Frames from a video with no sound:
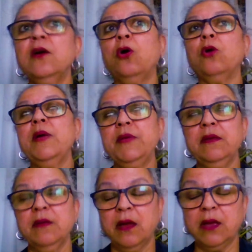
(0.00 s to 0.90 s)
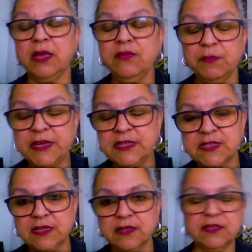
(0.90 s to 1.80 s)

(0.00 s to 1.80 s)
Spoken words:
or maybe even better still,